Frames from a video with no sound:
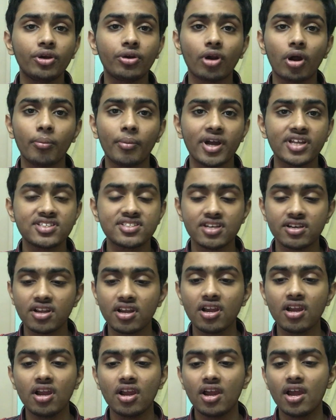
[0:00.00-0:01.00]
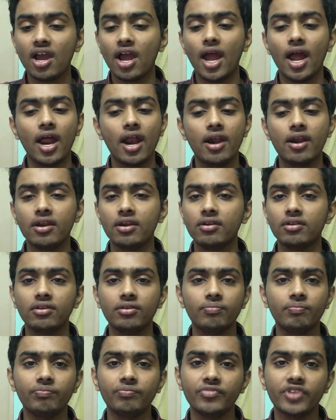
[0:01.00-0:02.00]
draw Man City, and
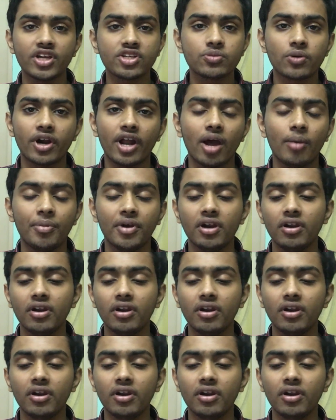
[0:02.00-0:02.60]
that's what happened.